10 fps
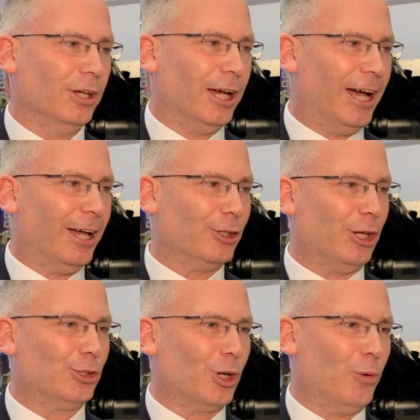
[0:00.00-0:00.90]
Uh,
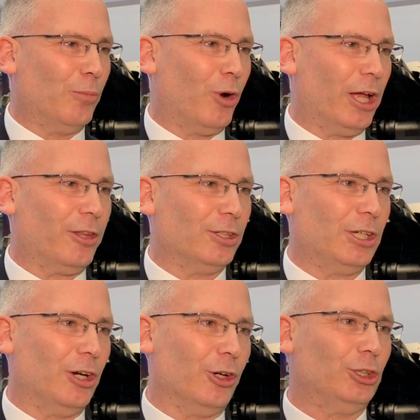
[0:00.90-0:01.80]
and so we brought this
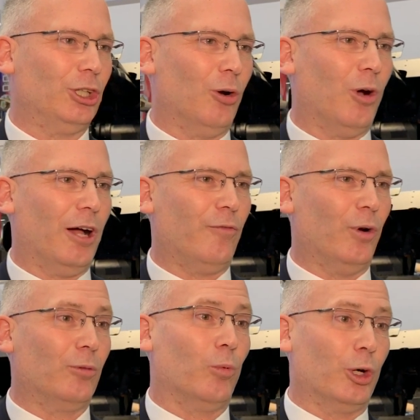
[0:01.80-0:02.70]
here to show off
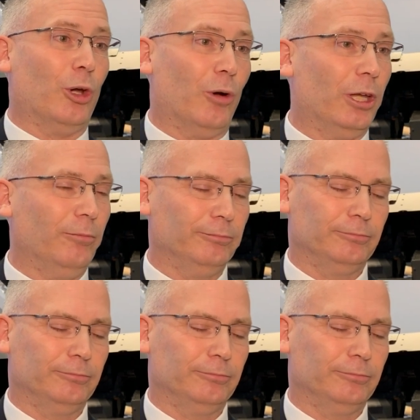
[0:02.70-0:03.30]
what we're doing.